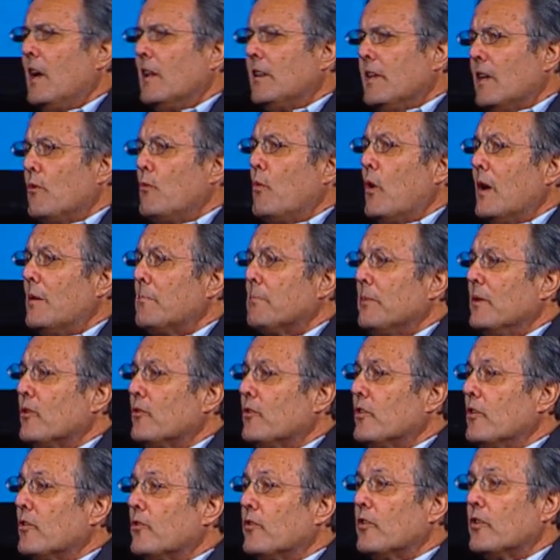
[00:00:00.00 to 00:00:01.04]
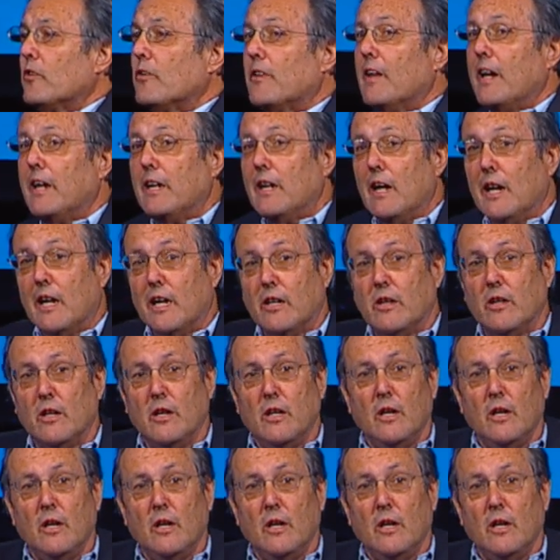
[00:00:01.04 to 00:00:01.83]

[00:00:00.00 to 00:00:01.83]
Then what business are they in?